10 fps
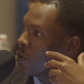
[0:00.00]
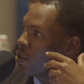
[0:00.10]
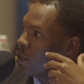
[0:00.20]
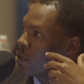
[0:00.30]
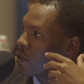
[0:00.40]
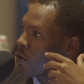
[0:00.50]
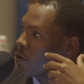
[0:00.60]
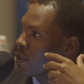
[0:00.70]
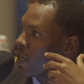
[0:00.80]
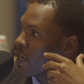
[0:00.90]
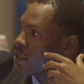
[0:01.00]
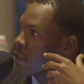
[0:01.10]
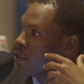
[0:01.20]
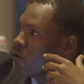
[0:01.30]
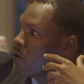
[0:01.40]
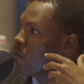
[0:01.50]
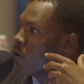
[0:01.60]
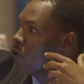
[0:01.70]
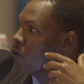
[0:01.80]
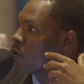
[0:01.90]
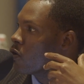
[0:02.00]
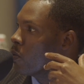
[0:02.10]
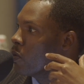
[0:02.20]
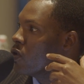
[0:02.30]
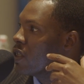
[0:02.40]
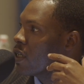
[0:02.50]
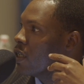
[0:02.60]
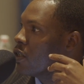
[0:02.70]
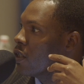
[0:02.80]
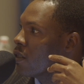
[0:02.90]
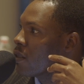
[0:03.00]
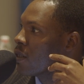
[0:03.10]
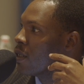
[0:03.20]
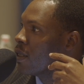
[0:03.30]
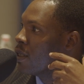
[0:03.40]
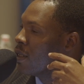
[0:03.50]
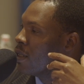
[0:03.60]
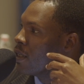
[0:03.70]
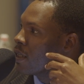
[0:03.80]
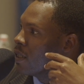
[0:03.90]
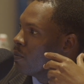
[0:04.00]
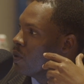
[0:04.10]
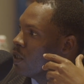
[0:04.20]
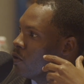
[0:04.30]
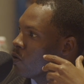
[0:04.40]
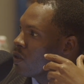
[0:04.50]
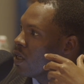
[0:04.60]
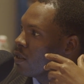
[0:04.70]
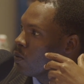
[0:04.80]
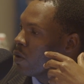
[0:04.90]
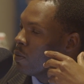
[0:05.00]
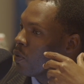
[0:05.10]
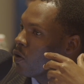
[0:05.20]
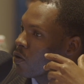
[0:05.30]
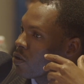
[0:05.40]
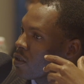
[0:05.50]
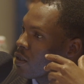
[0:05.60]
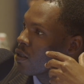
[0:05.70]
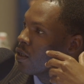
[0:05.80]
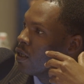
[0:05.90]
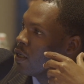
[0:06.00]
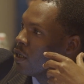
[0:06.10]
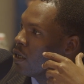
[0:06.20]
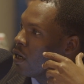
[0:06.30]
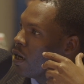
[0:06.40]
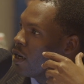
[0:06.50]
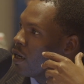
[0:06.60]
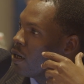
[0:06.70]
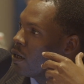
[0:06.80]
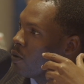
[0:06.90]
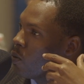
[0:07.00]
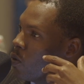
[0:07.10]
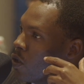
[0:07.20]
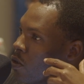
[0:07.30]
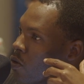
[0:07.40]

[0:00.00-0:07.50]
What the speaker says: devices which we conduct normal communications can be used as weapons.